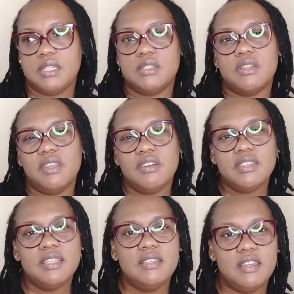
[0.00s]
So there's
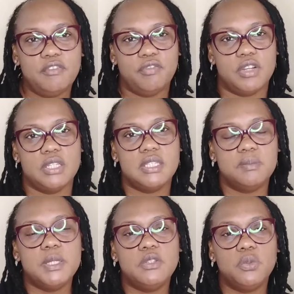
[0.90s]
a difference
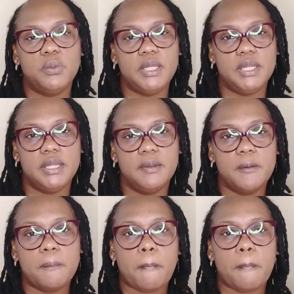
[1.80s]
between